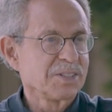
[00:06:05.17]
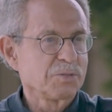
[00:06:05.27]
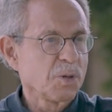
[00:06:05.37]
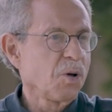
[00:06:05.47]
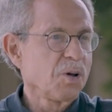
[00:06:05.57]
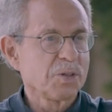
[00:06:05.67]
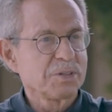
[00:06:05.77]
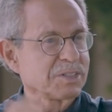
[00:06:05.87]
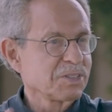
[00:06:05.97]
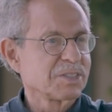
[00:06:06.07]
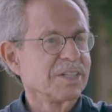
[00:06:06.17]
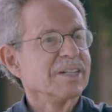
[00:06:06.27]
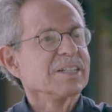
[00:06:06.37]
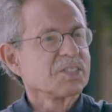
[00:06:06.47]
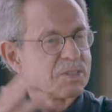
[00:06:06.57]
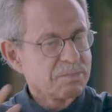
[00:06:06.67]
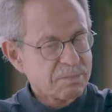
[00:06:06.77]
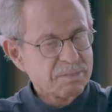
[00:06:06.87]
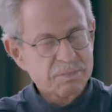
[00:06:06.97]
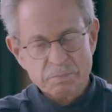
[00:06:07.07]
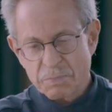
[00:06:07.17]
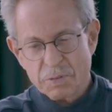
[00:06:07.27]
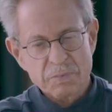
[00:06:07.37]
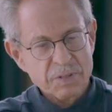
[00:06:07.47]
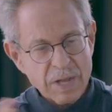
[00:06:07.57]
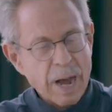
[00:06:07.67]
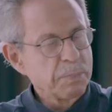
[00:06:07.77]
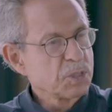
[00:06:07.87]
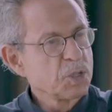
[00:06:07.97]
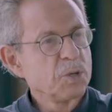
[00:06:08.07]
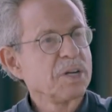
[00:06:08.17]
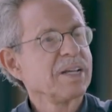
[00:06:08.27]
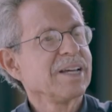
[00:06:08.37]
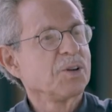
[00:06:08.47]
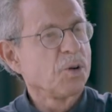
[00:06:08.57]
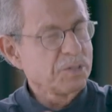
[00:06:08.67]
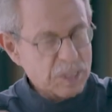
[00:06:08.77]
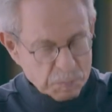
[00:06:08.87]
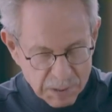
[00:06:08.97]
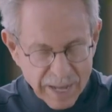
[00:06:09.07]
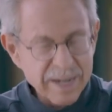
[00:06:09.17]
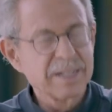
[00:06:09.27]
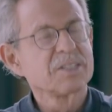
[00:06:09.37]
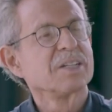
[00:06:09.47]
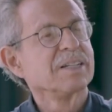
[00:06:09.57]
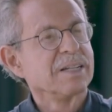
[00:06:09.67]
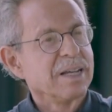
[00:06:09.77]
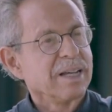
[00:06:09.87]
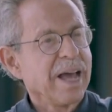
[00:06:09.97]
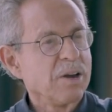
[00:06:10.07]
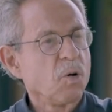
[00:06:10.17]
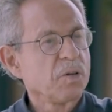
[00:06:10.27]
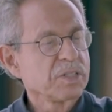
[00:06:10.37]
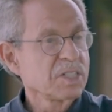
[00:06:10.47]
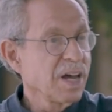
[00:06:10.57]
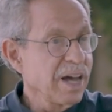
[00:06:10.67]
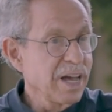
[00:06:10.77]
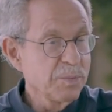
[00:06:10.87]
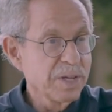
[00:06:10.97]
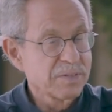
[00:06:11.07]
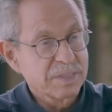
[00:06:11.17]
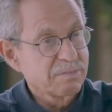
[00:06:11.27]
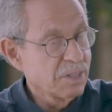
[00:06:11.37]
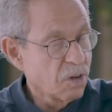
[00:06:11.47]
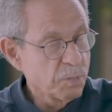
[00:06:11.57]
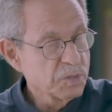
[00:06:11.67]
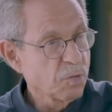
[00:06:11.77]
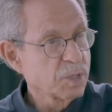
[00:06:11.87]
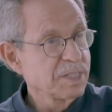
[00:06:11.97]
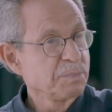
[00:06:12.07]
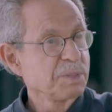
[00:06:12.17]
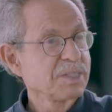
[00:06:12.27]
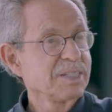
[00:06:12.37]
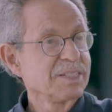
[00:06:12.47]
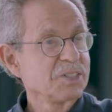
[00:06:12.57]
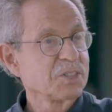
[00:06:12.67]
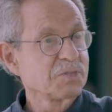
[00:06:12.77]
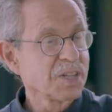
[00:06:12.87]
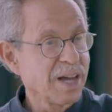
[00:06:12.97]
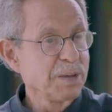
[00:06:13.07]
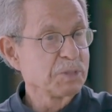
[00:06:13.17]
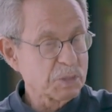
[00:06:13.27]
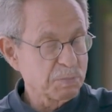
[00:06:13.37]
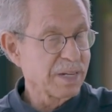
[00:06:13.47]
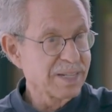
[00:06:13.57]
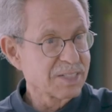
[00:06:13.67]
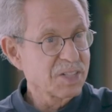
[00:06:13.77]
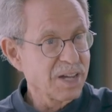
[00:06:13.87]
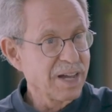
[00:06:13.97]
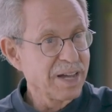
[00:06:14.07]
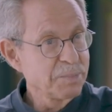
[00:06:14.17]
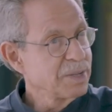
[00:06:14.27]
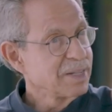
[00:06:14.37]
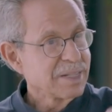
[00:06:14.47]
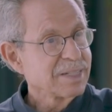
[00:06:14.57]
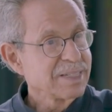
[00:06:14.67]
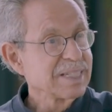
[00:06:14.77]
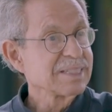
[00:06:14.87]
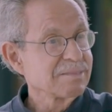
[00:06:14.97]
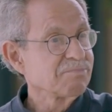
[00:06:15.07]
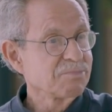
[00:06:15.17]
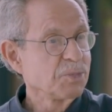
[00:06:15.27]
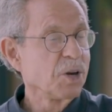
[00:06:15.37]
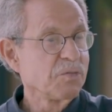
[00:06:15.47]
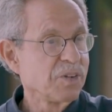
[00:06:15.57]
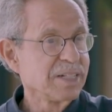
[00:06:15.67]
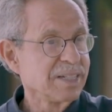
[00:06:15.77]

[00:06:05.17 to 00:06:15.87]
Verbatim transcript: If all this opportunity and all these planets and, and all the time, we have you know almost 14 billion years of time, which is plenty of time, yet we don't find